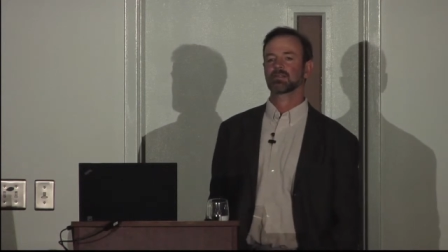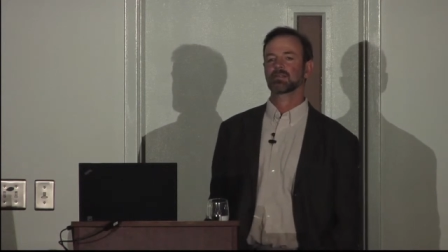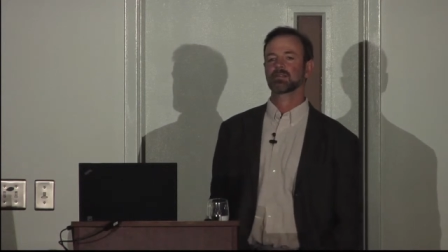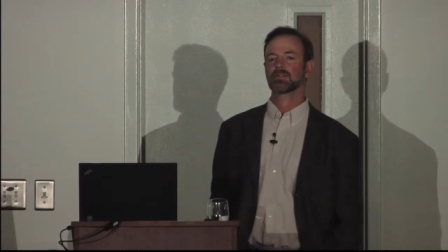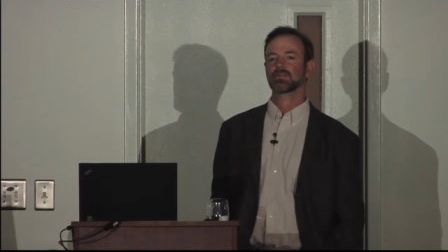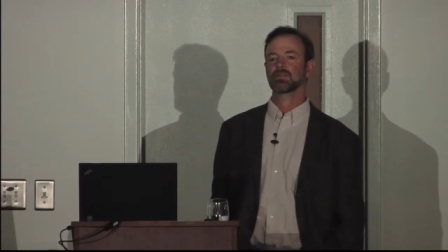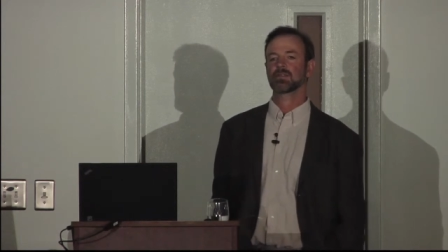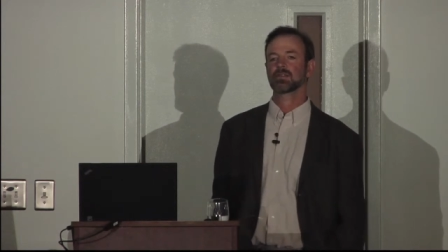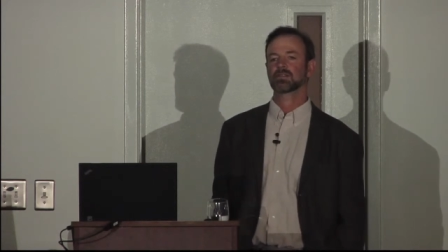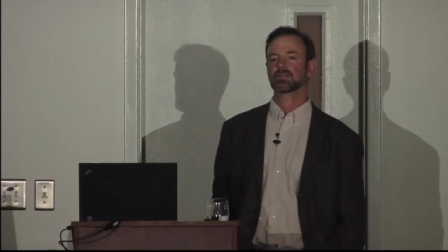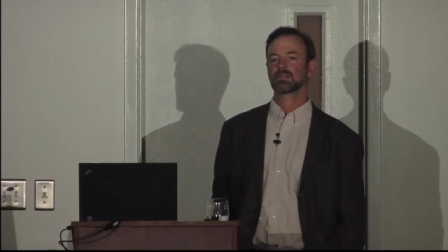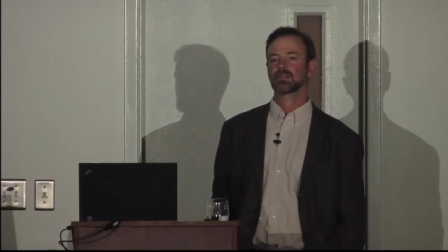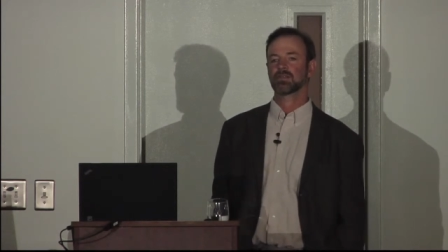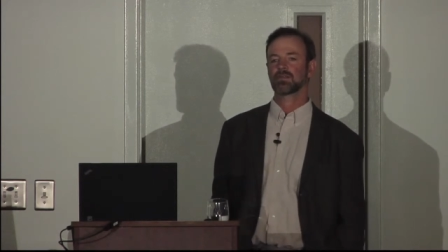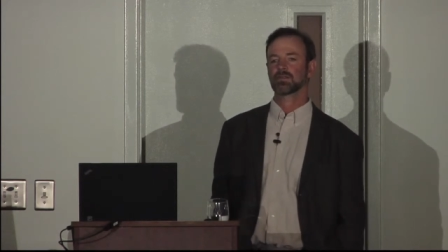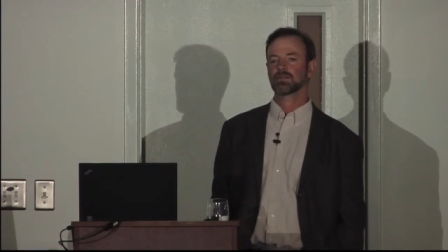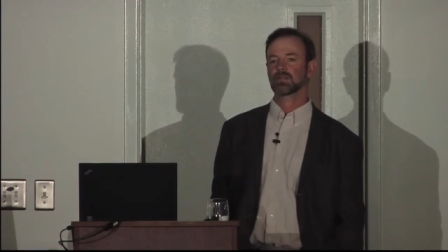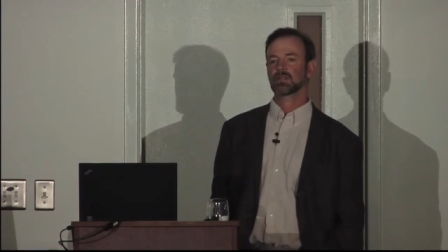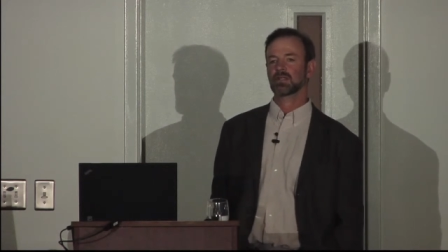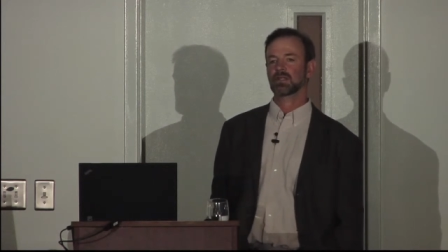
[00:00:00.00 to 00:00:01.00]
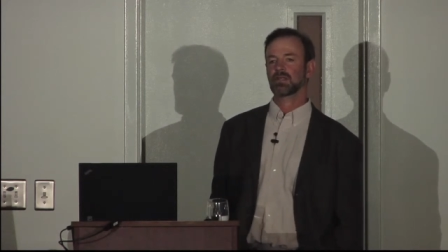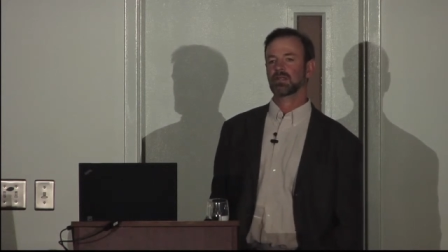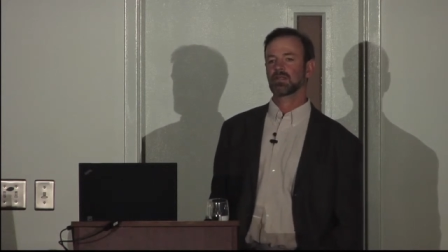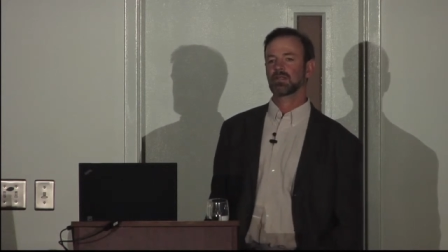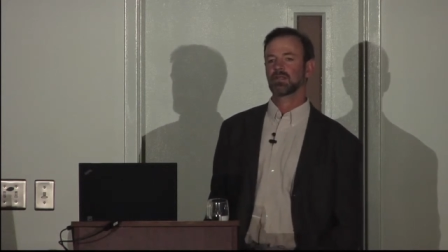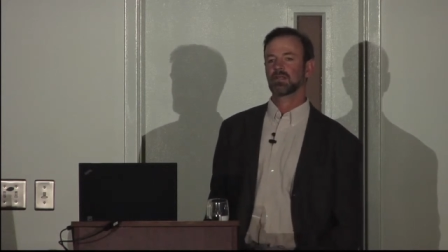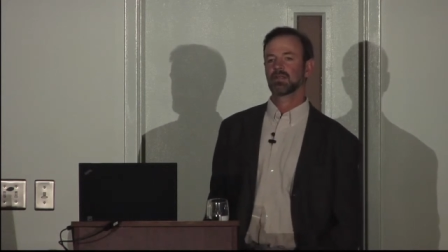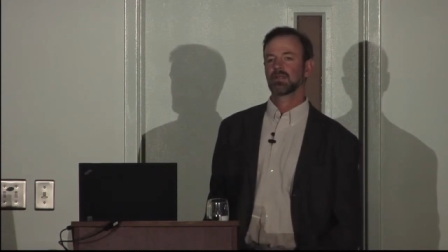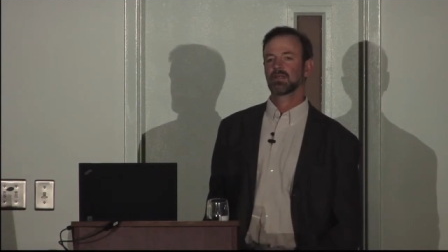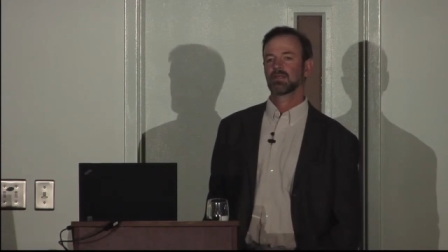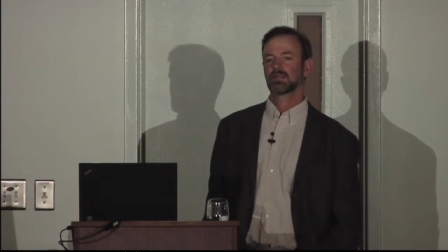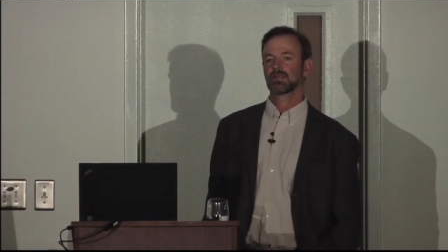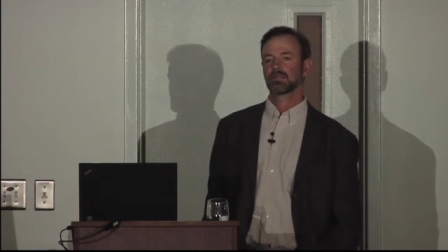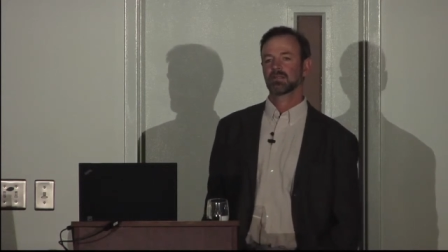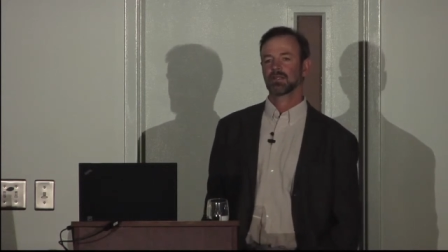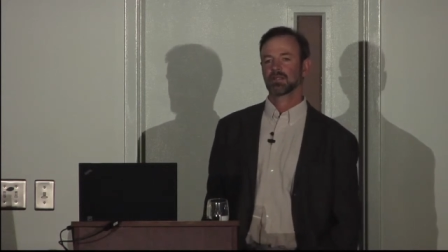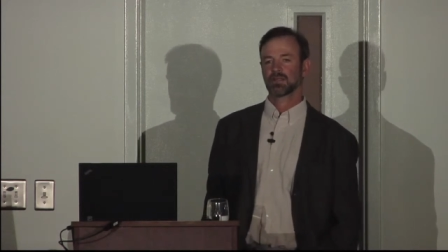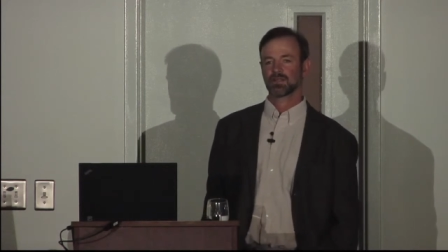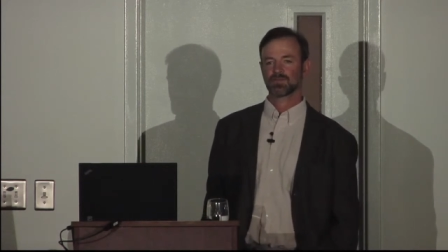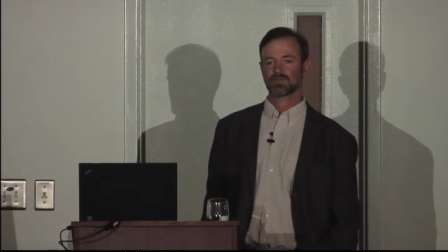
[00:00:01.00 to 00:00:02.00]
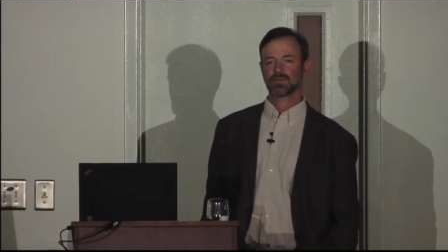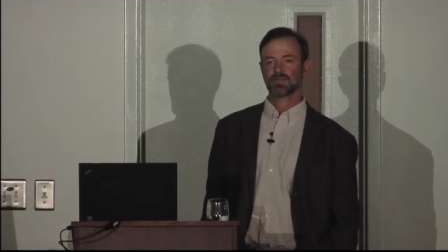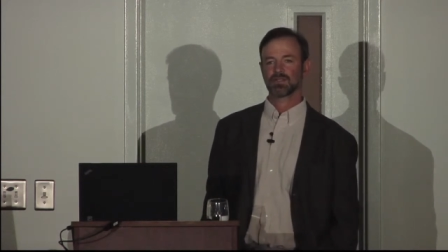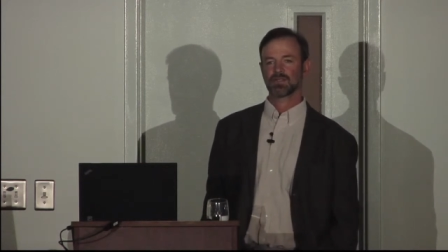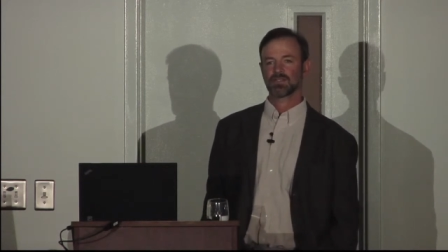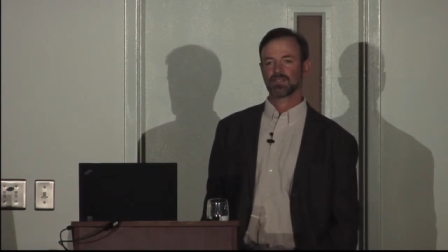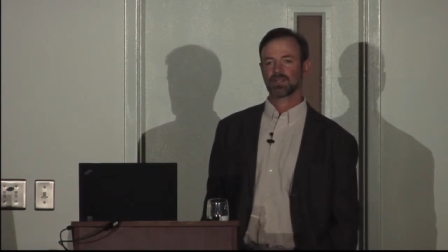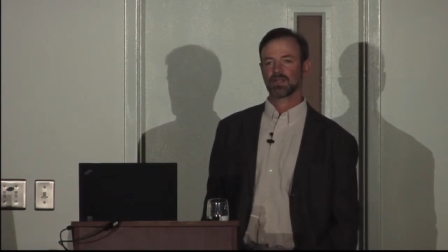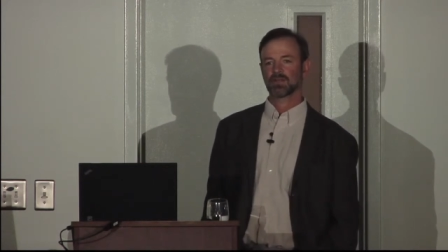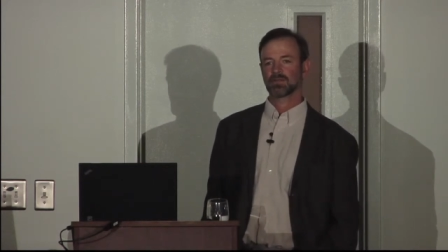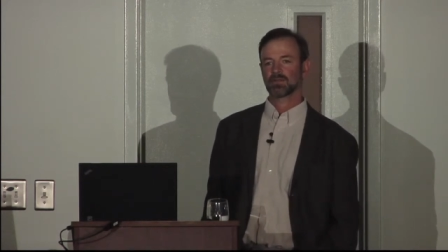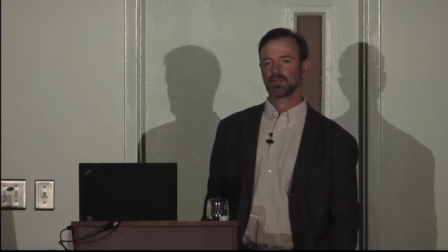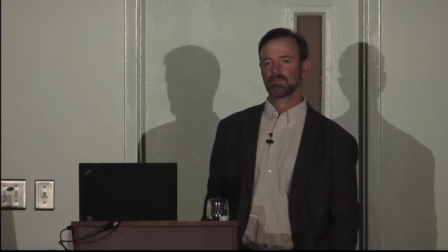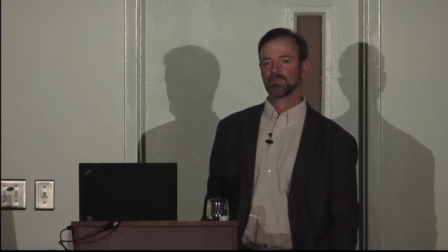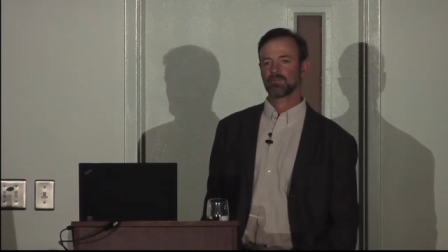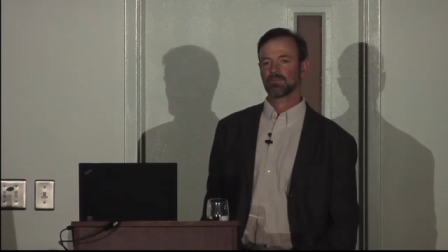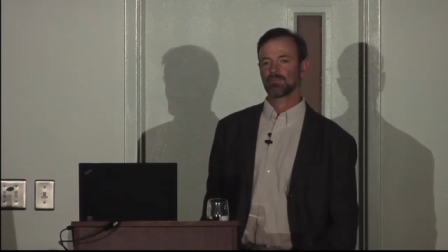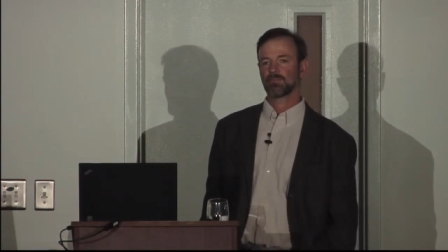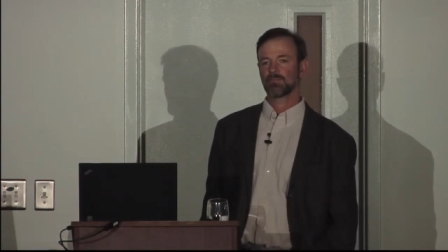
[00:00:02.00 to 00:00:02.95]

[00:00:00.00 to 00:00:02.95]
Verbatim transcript: including security in the country in general.